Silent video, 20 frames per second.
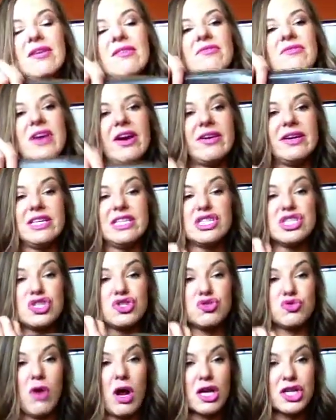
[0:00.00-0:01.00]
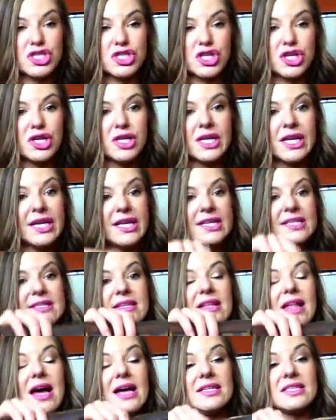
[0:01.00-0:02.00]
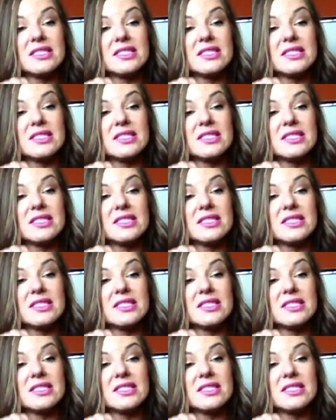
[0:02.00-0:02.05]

Very structured. It is a lot